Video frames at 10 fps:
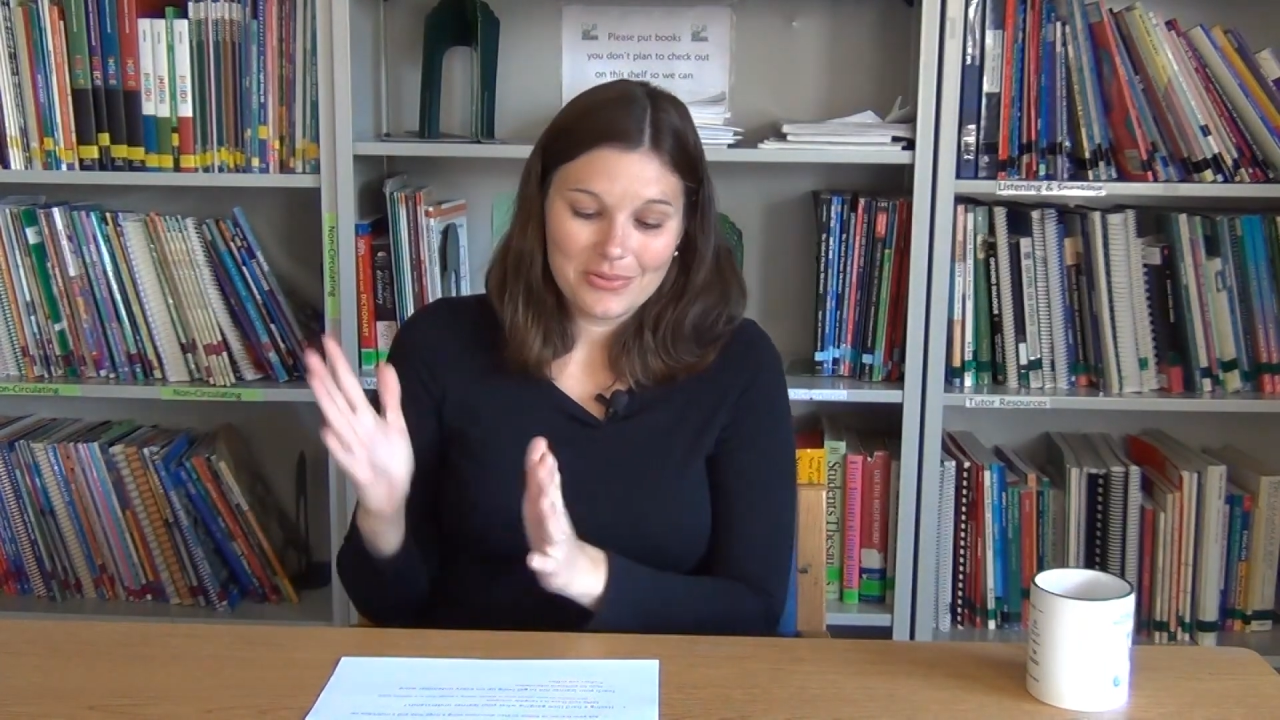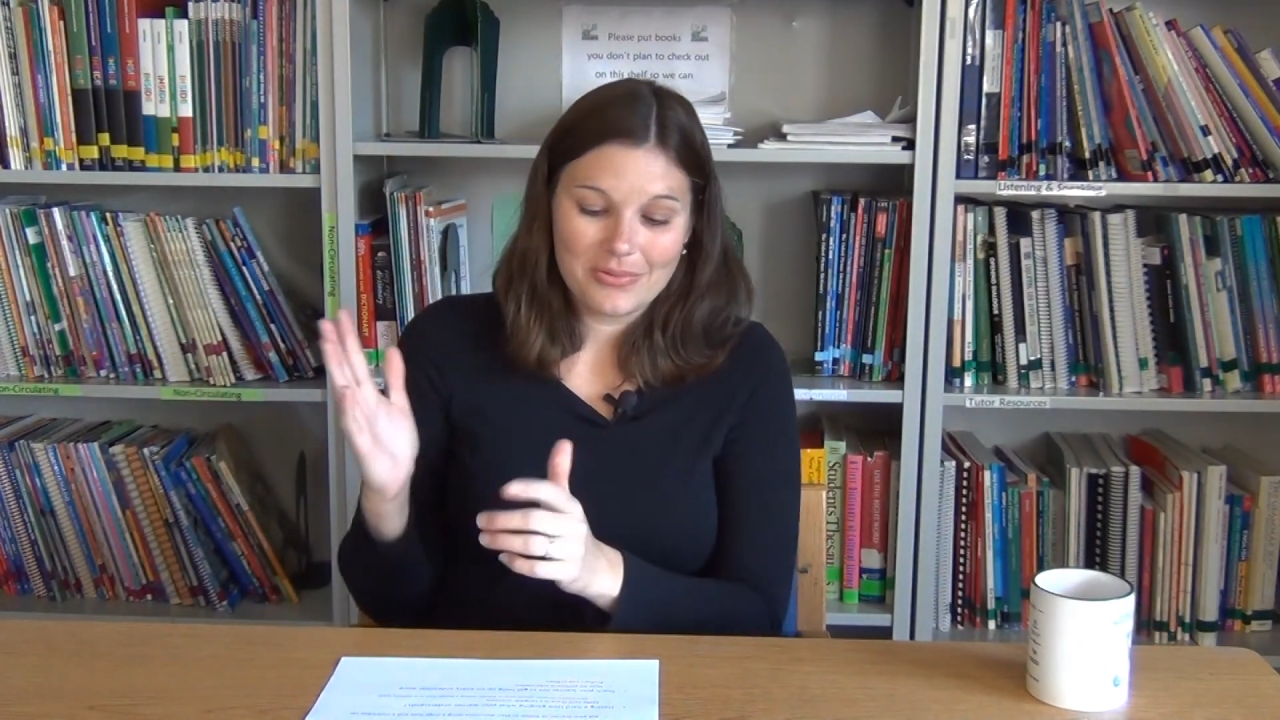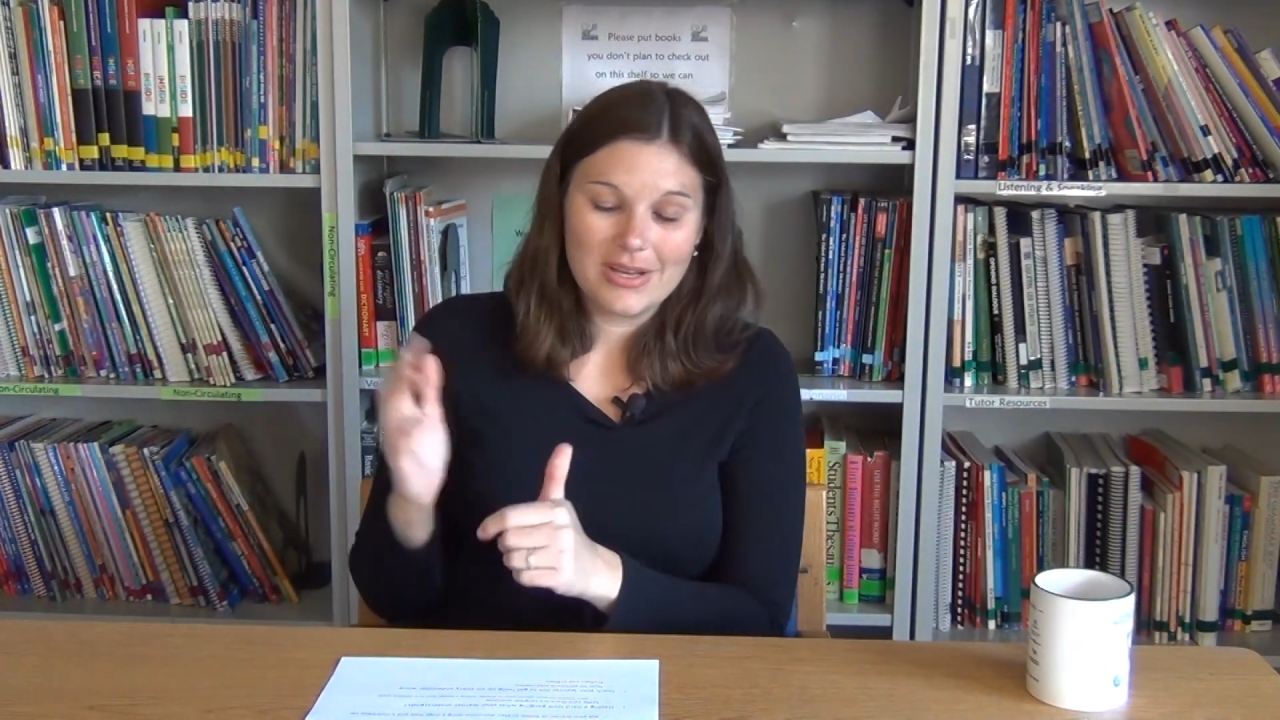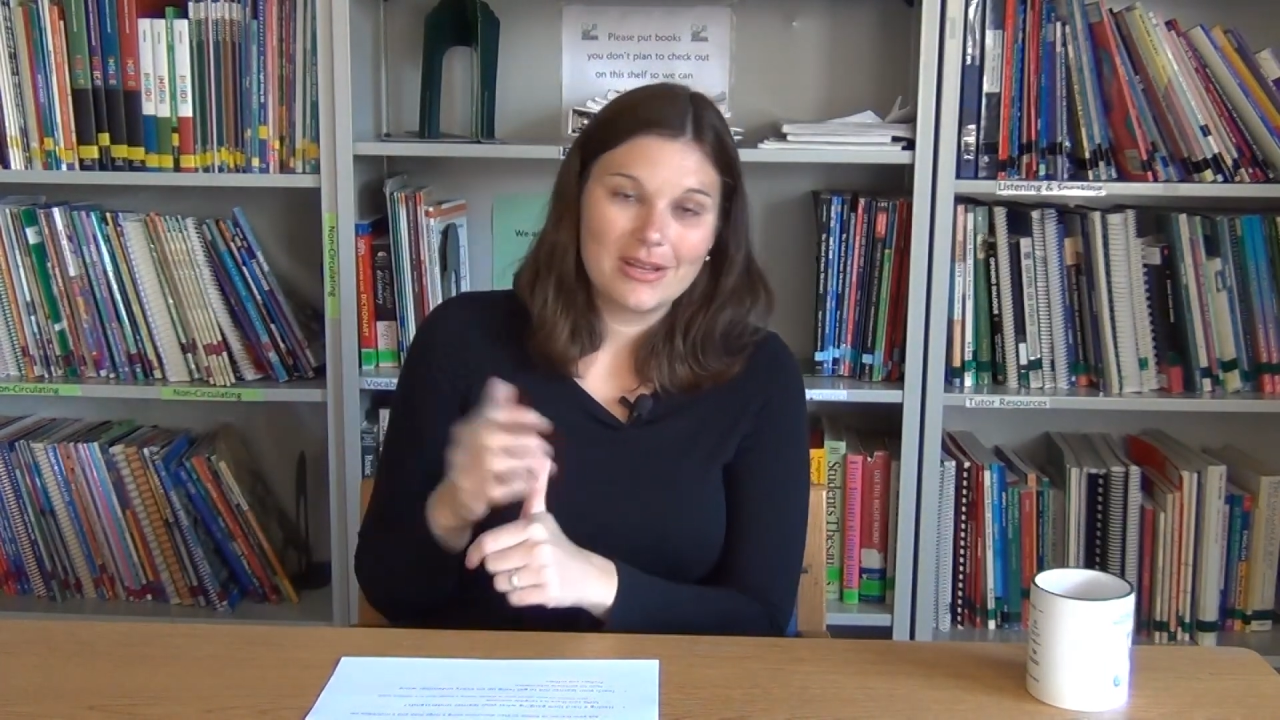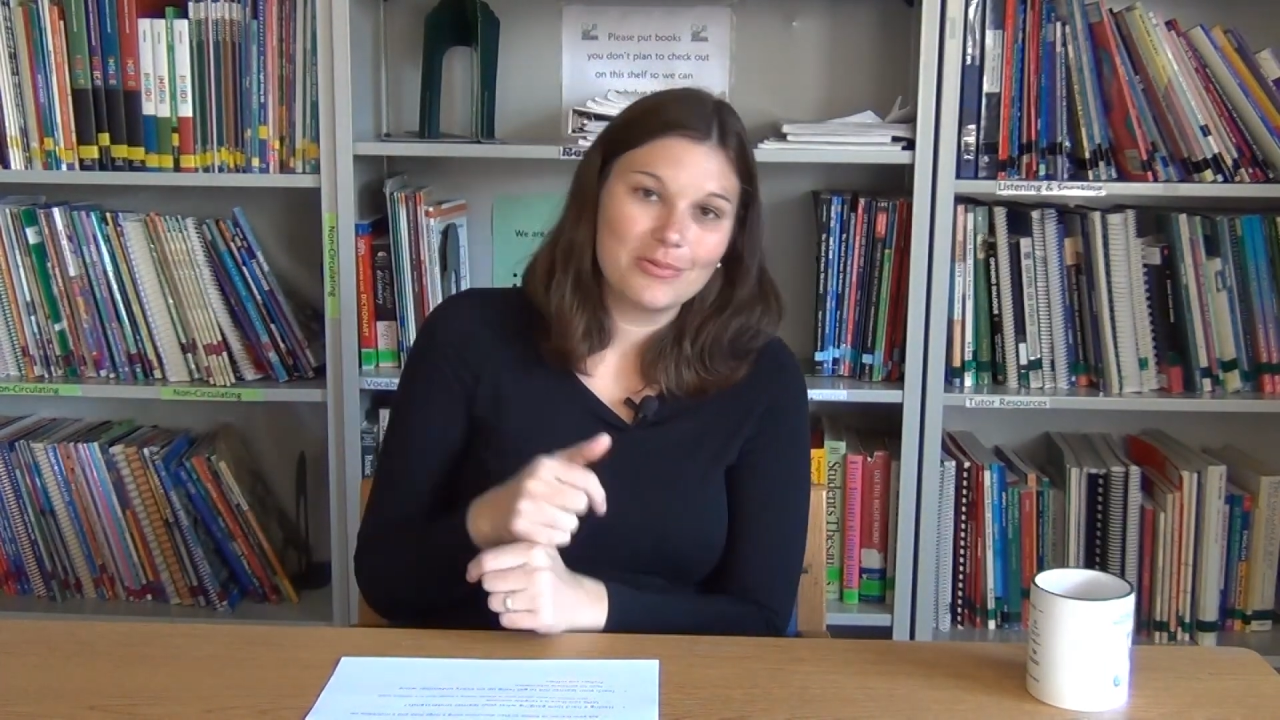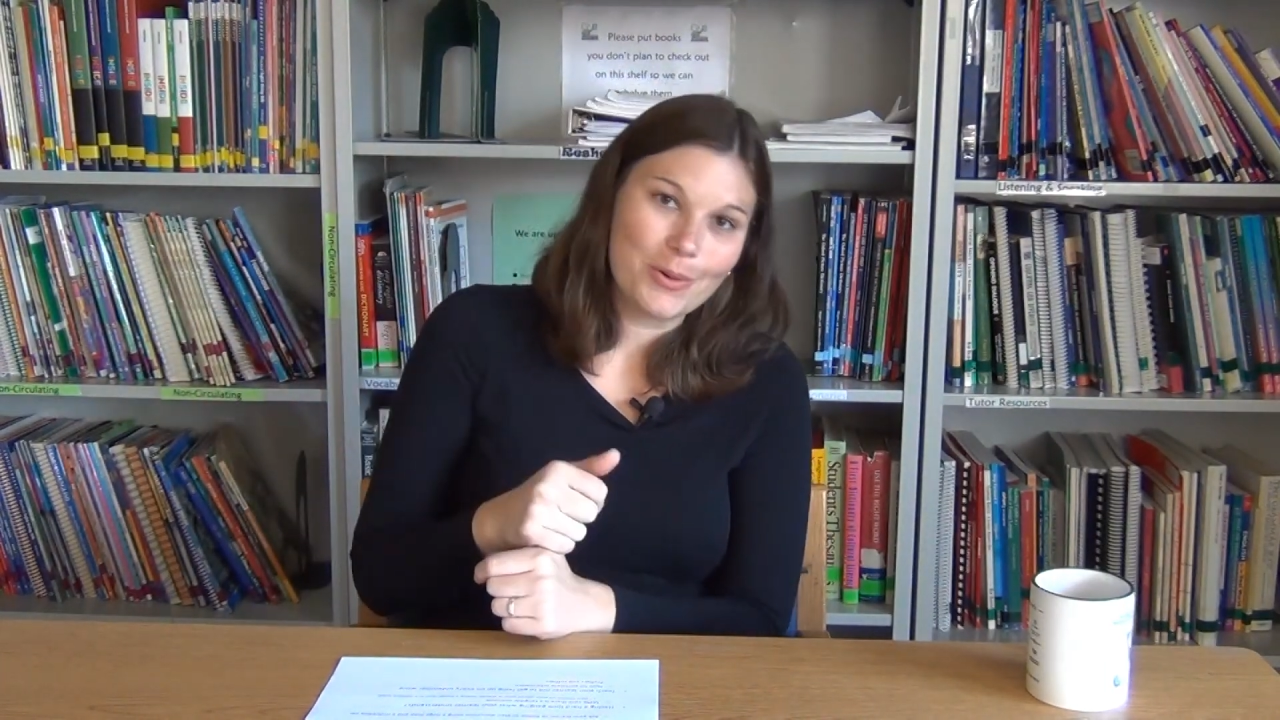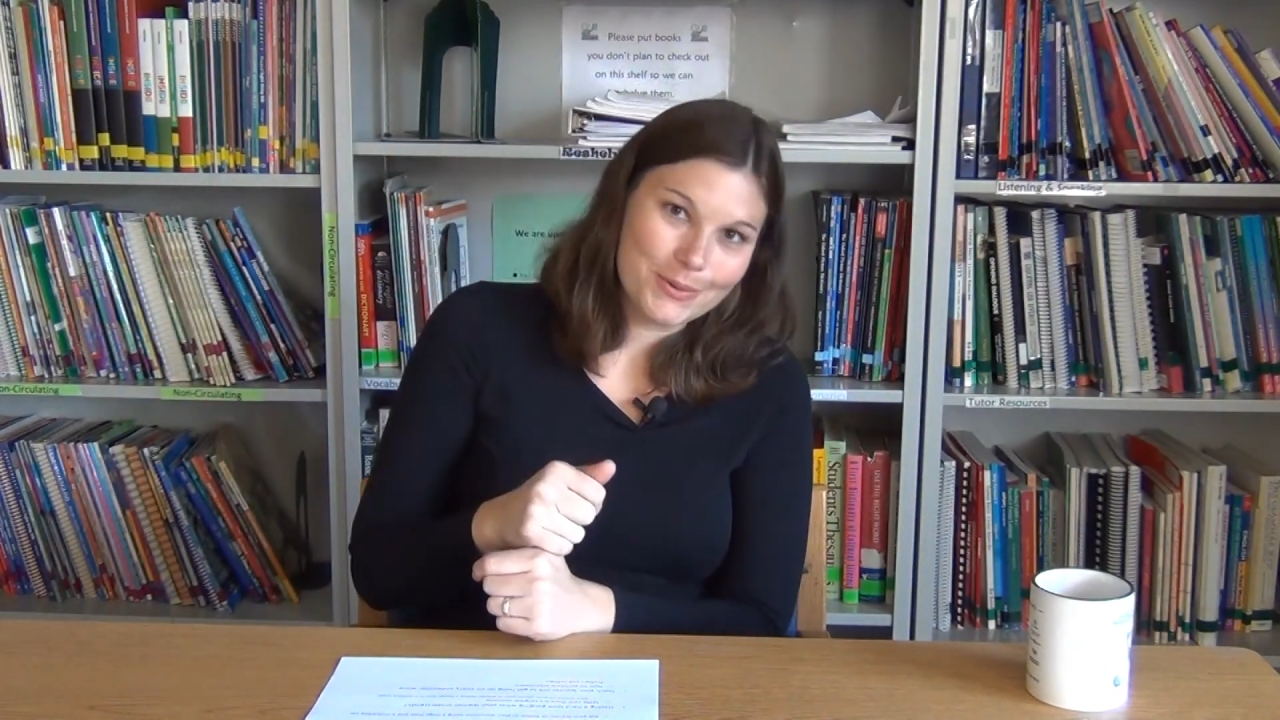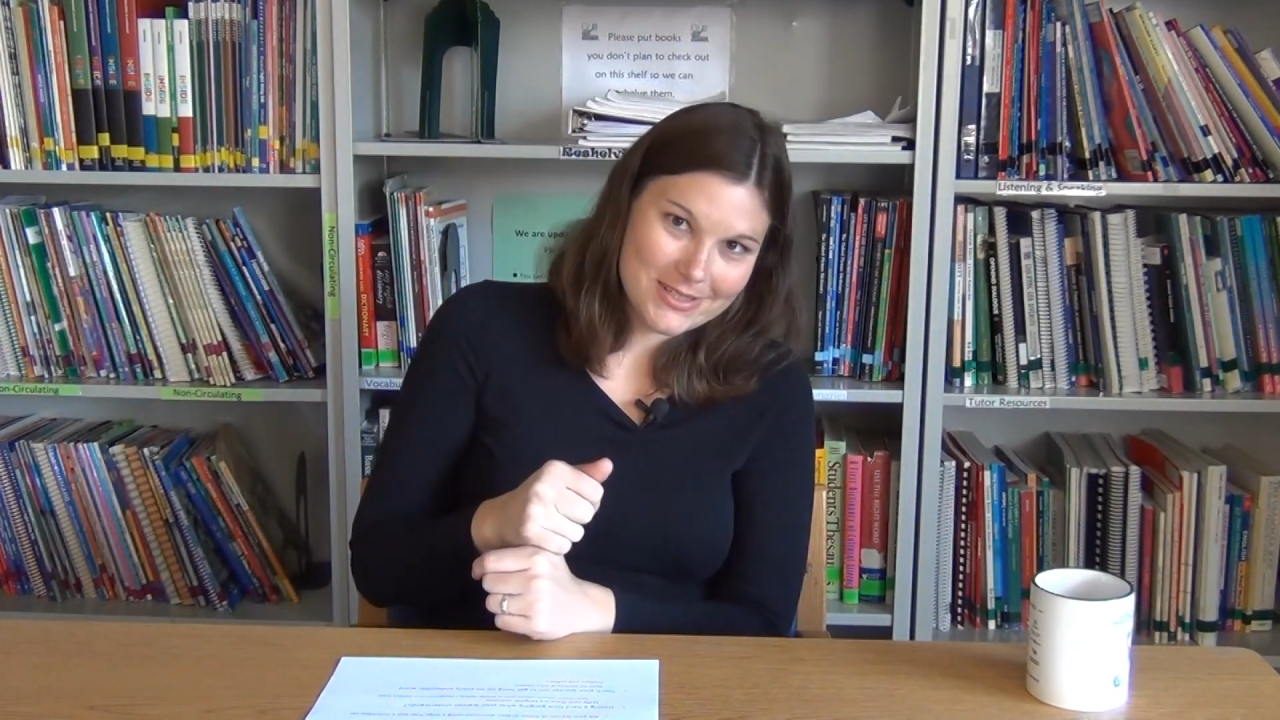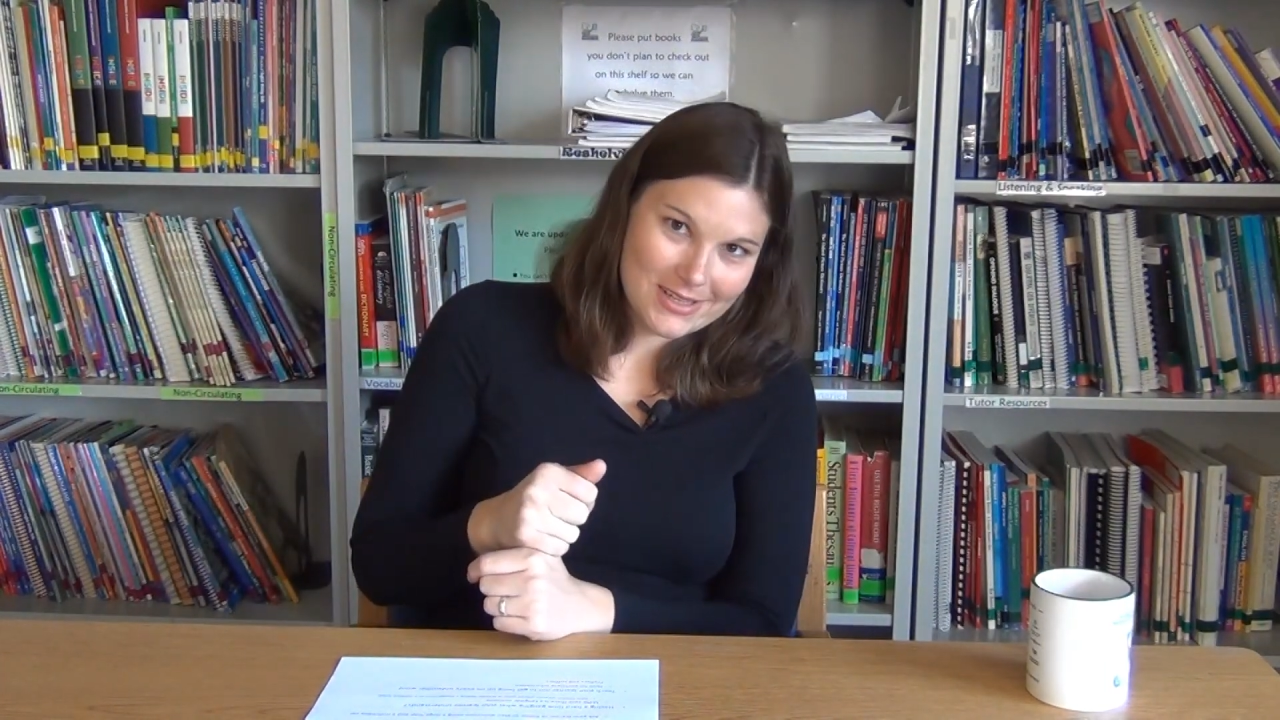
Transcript: reading road